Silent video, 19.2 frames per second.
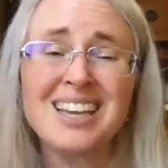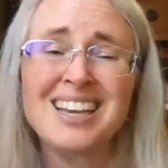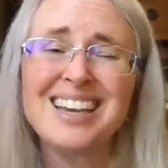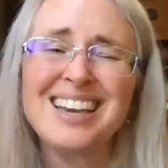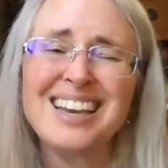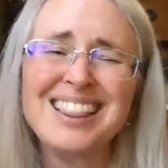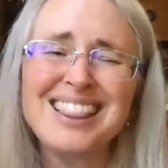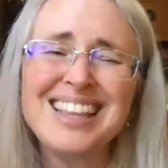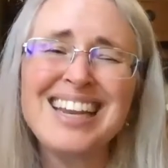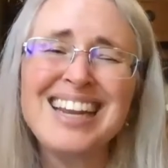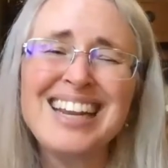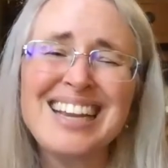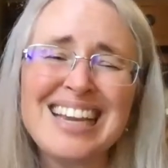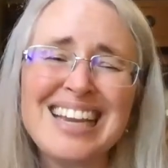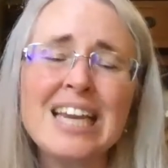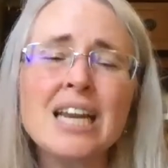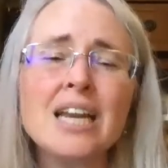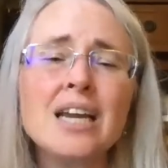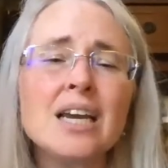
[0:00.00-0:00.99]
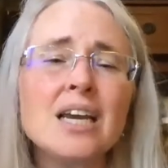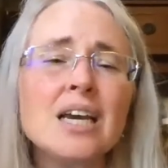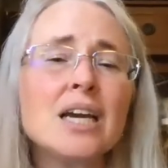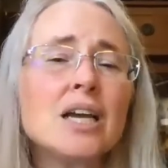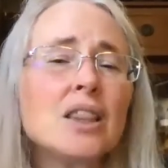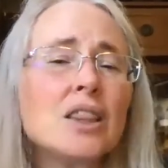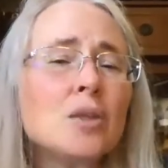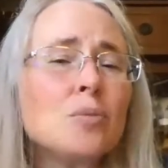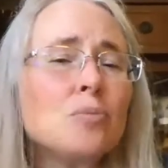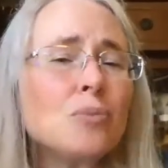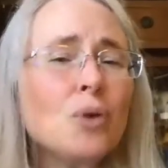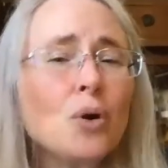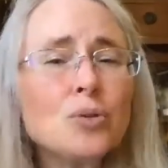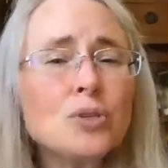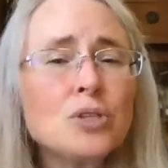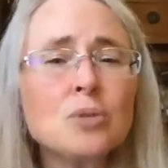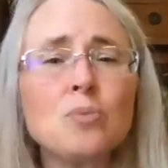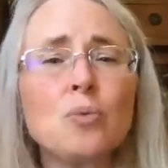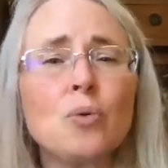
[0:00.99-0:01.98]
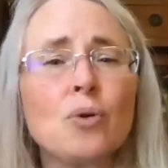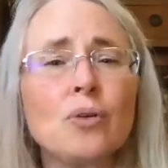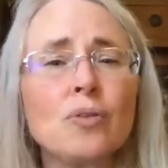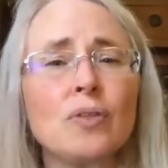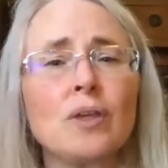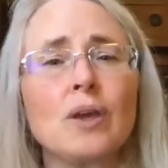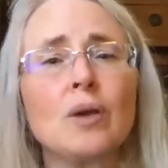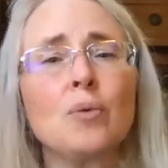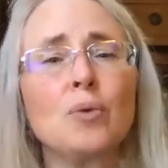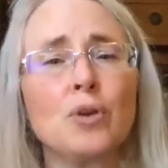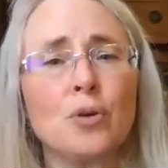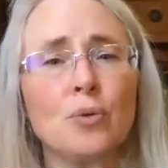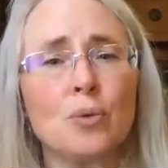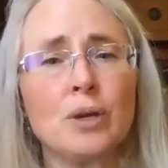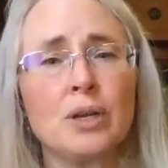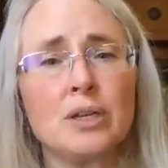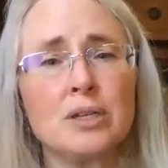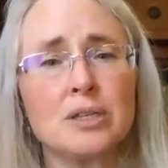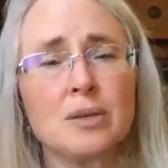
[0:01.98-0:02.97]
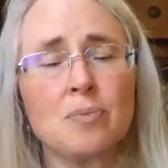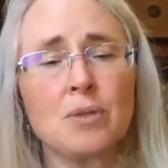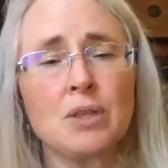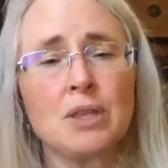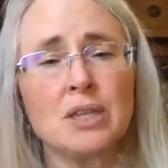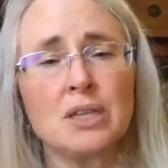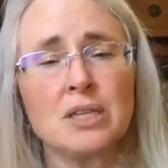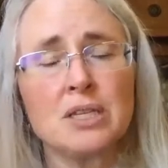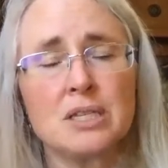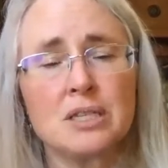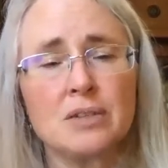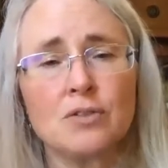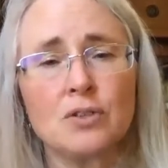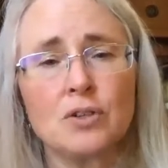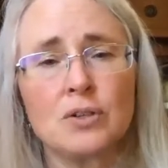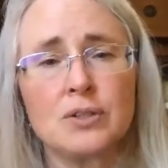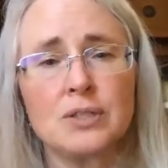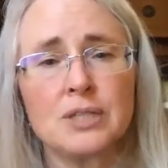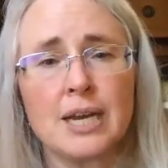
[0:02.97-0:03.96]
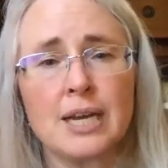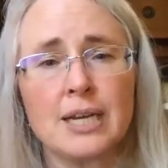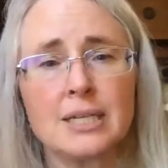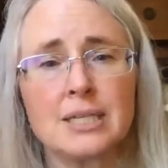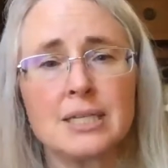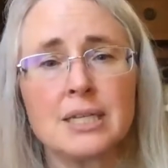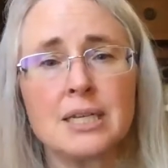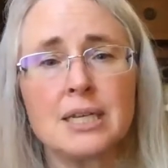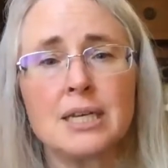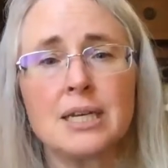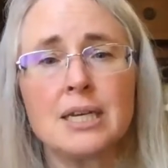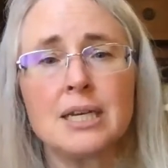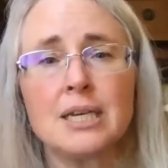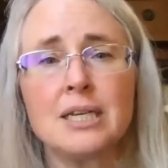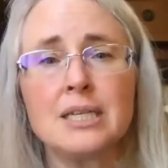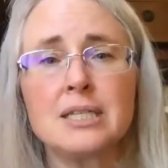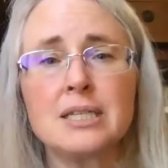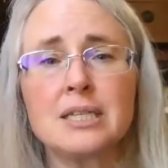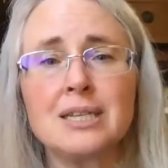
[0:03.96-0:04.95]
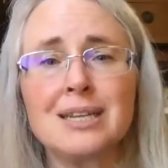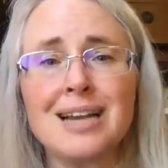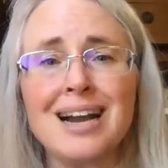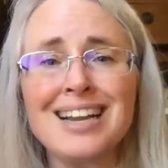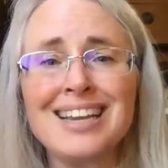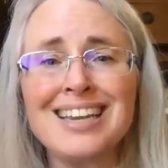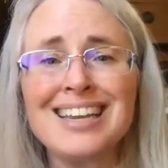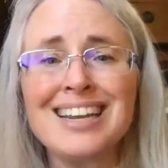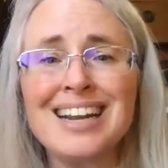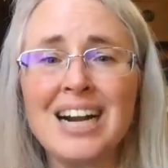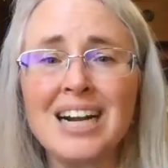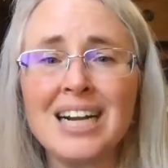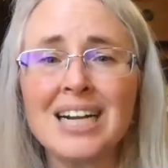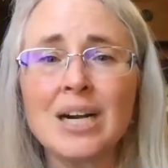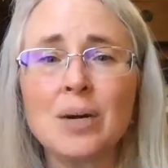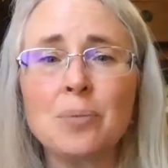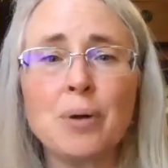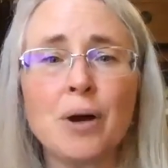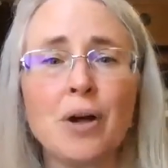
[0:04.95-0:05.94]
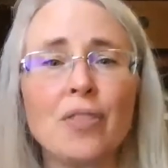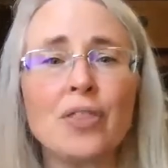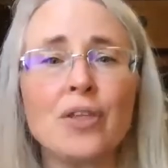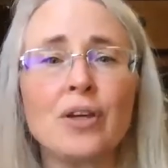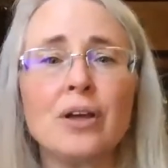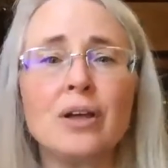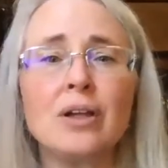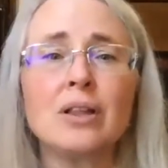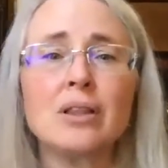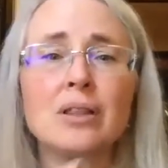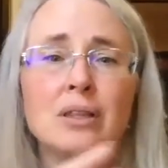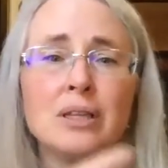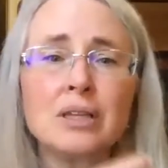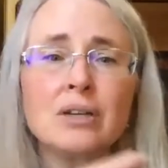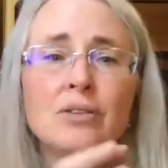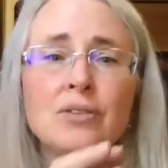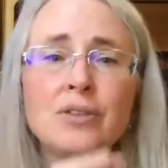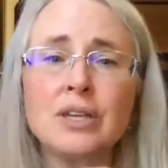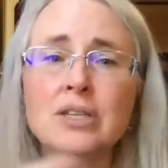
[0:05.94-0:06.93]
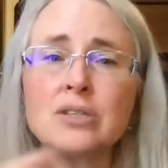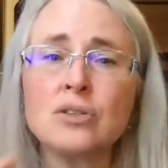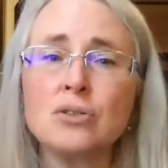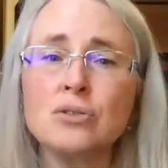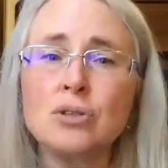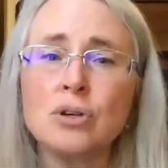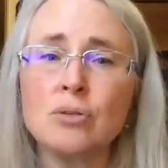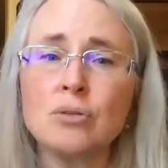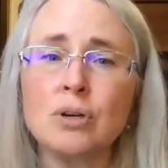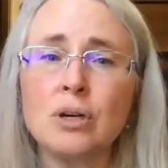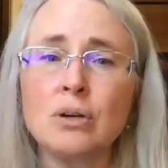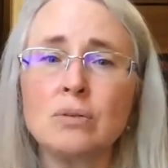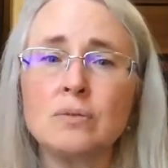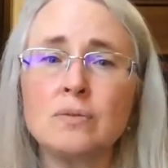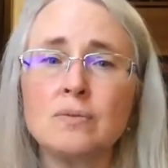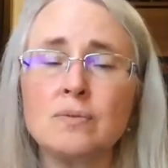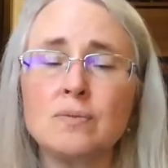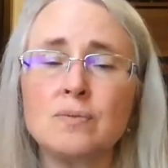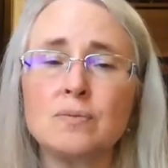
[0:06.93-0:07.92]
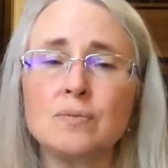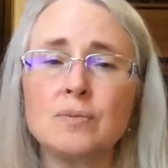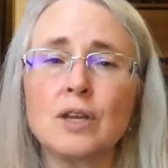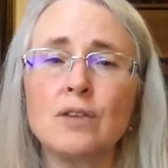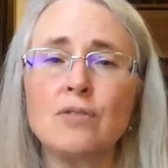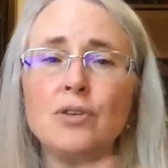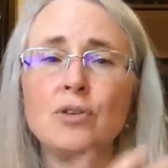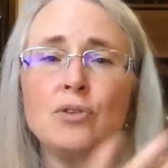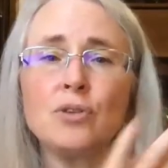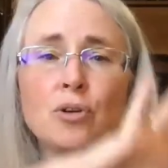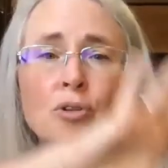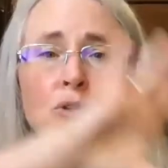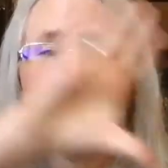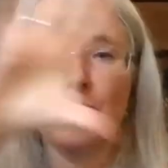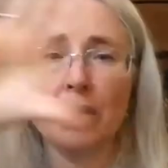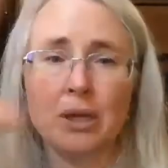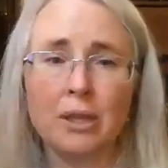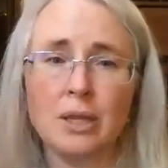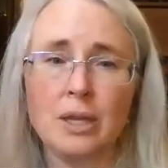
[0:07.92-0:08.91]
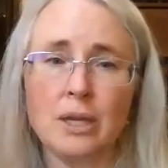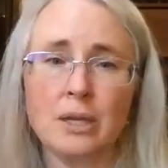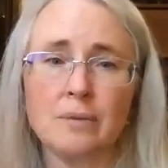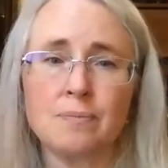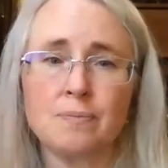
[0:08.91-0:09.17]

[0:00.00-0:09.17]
And then again, the most important thing when you're reading something that is difficult text is to not get hung up on the little things you don't know if you know the big thing.